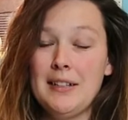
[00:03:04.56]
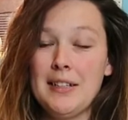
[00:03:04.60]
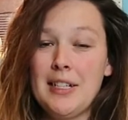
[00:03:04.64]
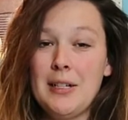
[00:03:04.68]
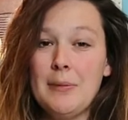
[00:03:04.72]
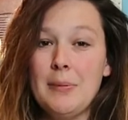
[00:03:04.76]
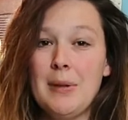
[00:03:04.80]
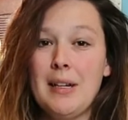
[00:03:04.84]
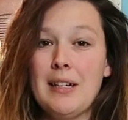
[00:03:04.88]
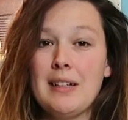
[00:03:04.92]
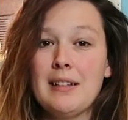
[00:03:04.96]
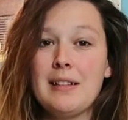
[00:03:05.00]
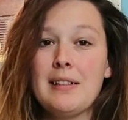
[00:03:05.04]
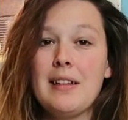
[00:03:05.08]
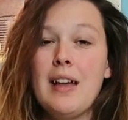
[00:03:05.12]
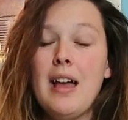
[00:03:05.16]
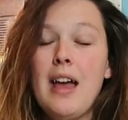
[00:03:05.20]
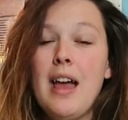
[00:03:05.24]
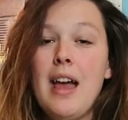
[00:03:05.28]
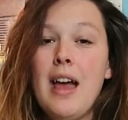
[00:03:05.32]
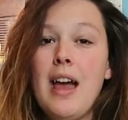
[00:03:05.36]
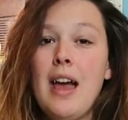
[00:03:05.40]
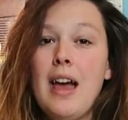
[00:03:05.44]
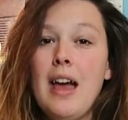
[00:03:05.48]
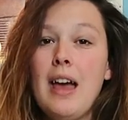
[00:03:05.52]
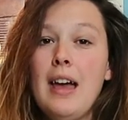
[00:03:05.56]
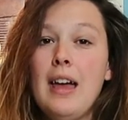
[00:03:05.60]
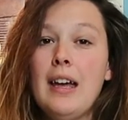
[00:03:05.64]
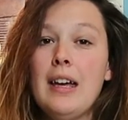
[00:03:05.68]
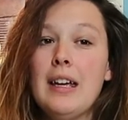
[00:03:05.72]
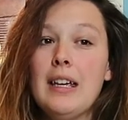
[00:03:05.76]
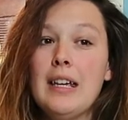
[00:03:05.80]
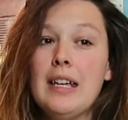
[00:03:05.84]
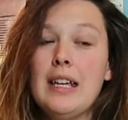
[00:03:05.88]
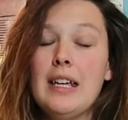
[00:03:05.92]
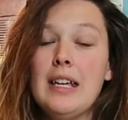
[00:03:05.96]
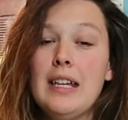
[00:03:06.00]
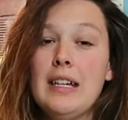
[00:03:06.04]
Serpents.
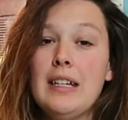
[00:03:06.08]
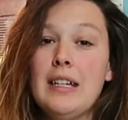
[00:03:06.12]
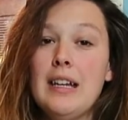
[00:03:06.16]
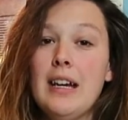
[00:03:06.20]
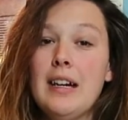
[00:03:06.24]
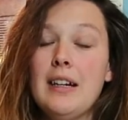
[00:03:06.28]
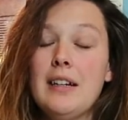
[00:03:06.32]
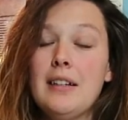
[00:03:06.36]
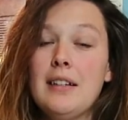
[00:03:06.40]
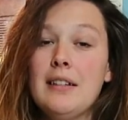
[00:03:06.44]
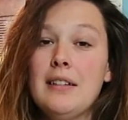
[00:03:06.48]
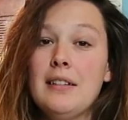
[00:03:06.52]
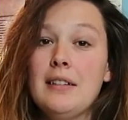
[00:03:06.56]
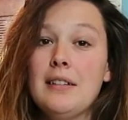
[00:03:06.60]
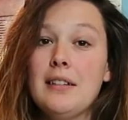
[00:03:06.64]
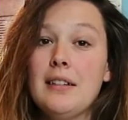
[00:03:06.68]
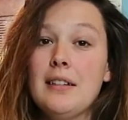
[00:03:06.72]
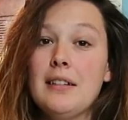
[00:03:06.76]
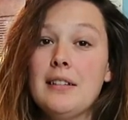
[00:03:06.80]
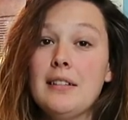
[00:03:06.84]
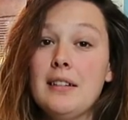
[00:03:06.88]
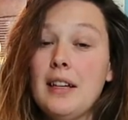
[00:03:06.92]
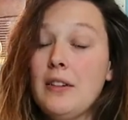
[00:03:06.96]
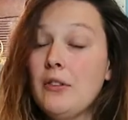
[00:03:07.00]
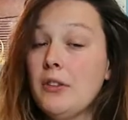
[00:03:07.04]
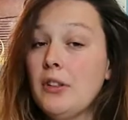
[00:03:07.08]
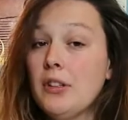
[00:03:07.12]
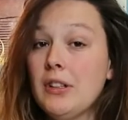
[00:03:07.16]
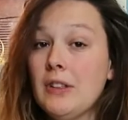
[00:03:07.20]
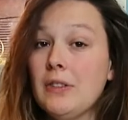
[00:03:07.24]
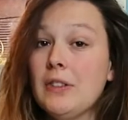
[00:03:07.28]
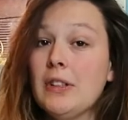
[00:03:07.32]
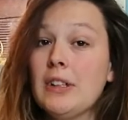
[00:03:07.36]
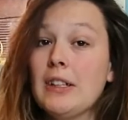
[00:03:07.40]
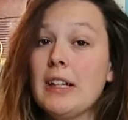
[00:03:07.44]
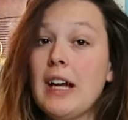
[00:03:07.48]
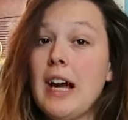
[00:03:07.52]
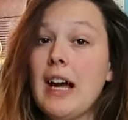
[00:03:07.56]
He does several
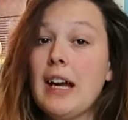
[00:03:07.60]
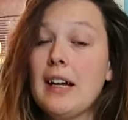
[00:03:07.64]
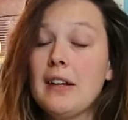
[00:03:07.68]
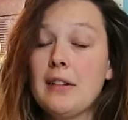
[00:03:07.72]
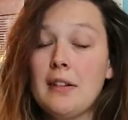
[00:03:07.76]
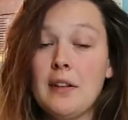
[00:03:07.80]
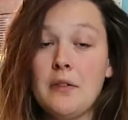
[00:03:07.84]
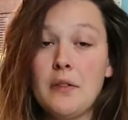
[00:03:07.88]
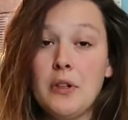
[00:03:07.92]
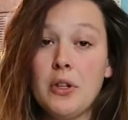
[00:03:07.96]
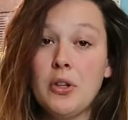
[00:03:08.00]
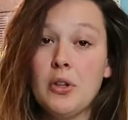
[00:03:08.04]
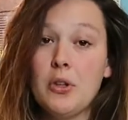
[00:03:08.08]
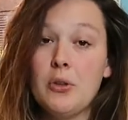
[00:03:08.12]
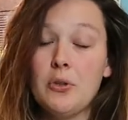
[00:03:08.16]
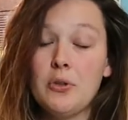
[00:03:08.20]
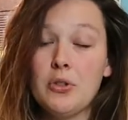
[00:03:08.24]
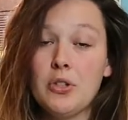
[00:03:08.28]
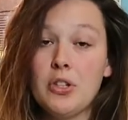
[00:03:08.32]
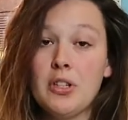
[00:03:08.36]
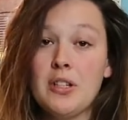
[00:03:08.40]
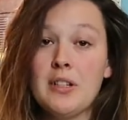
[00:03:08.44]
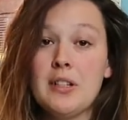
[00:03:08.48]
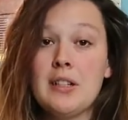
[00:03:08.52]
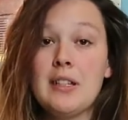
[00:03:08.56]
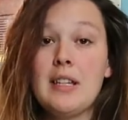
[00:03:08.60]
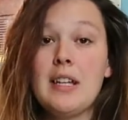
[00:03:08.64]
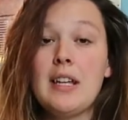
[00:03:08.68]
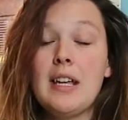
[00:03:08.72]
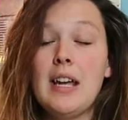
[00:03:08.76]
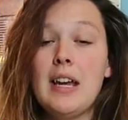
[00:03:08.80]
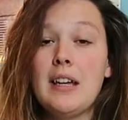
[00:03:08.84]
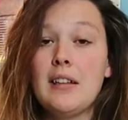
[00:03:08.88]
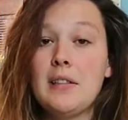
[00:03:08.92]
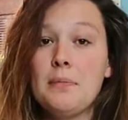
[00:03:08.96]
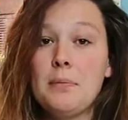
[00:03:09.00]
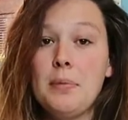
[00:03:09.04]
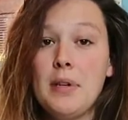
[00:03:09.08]
different kinds of enclosures. He
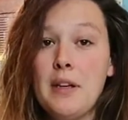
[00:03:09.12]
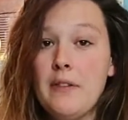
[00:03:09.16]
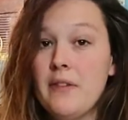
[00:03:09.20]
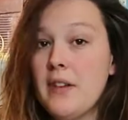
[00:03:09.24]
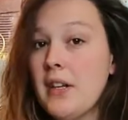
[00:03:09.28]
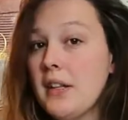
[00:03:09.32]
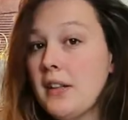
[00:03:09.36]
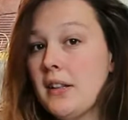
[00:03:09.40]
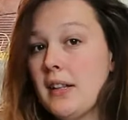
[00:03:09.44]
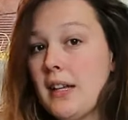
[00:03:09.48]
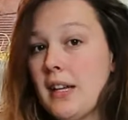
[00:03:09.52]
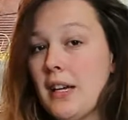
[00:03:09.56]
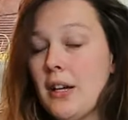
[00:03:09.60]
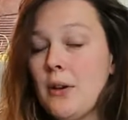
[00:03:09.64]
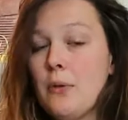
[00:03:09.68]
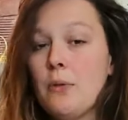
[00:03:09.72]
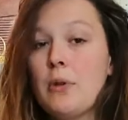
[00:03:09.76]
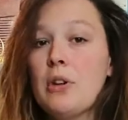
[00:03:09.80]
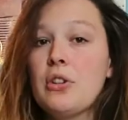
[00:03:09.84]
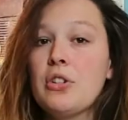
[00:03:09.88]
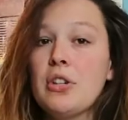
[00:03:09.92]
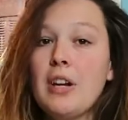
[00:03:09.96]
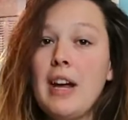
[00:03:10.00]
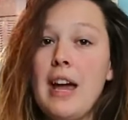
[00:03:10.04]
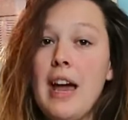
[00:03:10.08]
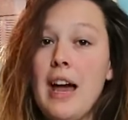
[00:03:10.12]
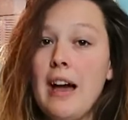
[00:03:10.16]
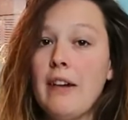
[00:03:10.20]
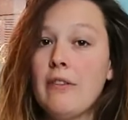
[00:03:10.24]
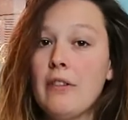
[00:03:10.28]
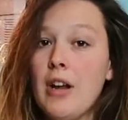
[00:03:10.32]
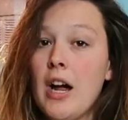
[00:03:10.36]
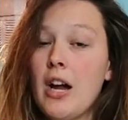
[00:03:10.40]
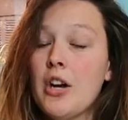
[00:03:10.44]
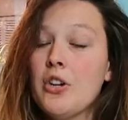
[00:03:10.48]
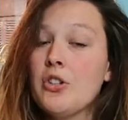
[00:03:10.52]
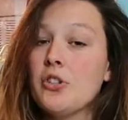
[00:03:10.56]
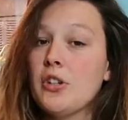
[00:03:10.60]
has PVC, which I have
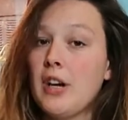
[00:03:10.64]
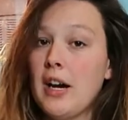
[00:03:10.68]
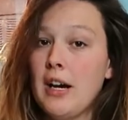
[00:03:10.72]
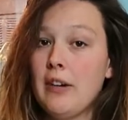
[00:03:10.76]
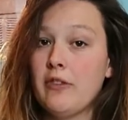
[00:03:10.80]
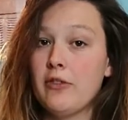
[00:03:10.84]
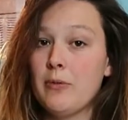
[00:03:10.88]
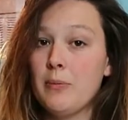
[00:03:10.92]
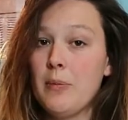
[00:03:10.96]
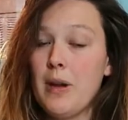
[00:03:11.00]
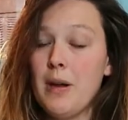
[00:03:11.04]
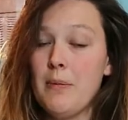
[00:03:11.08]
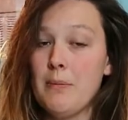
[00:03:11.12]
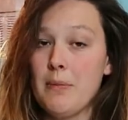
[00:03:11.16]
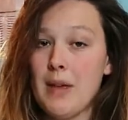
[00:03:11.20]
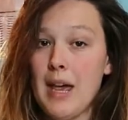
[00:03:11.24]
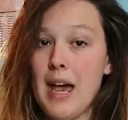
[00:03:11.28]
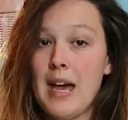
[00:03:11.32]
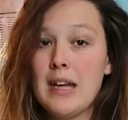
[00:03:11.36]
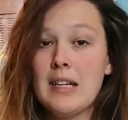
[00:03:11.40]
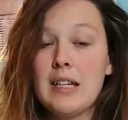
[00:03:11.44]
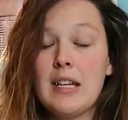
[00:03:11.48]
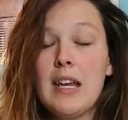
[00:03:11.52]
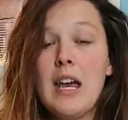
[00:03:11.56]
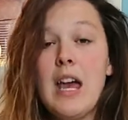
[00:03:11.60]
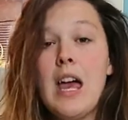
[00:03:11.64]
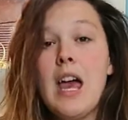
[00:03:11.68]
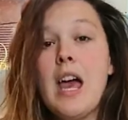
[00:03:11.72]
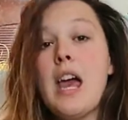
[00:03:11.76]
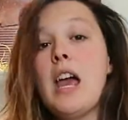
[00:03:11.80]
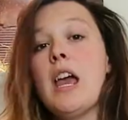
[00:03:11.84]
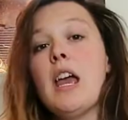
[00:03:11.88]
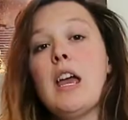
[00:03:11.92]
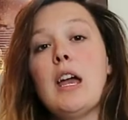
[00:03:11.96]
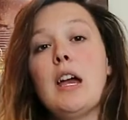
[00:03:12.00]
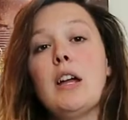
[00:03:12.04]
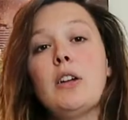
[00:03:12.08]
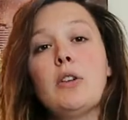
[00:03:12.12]
not tried from him yet,
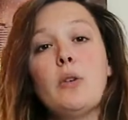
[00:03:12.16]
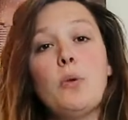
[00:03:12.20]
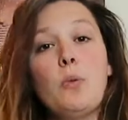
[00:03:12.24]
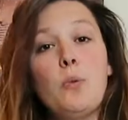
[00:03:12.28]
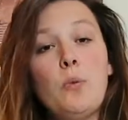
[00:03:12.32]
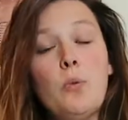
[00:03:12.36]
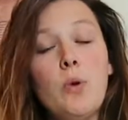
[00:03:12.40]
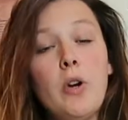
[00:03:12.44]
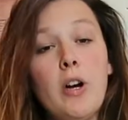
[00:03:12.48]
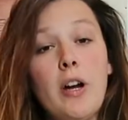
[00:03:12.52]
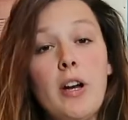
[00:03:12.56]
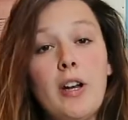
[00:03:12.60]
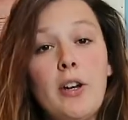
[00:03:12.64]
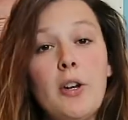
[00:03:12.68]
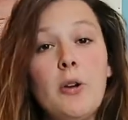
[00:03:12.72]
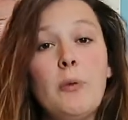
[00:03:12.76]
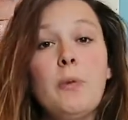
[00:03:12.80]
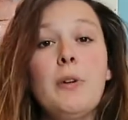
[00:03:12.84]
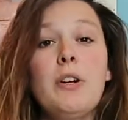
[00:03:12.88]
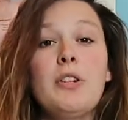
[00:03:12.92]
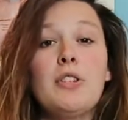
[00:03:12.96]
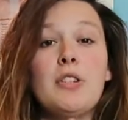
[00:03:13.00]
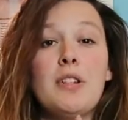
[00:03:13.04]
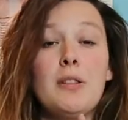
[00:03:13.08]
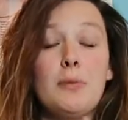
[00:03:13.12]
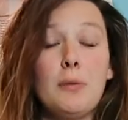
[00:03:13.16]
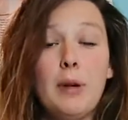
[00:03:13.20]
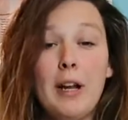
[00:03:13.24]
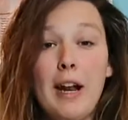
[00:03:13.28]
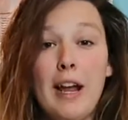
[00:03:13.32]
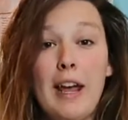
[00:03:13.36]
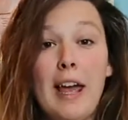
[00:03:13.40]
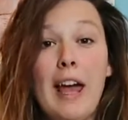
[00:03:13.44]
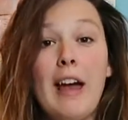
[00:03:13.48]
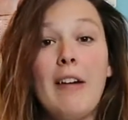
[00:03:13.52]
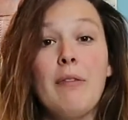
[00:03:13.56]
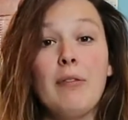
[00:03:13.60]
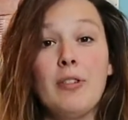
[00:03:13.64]
and wood, which is what
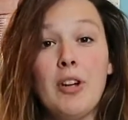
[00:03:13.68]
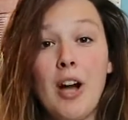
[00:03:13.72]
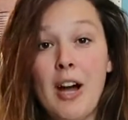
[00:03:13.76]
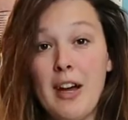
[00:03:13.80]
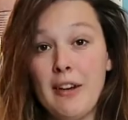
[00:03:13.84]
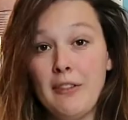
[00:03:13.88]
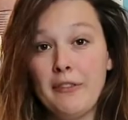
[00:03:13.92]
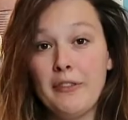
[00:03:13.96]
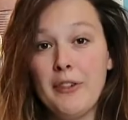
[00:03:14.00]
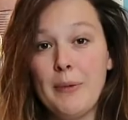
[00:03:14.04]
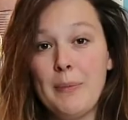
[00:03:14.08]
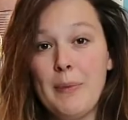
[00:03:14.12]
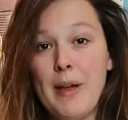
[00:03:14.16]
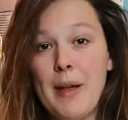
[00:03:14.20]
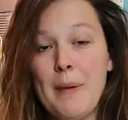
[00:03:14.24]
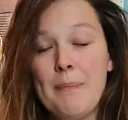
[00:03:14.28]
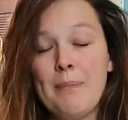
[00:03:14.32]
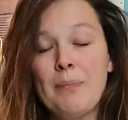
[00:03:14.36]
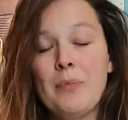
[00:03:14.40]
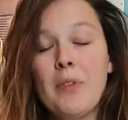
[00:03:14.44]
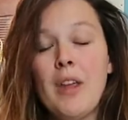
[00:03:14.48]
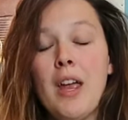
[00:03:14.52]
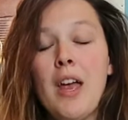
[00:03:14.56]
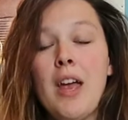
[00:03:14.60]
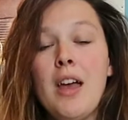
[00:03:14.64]
I have gotten from him.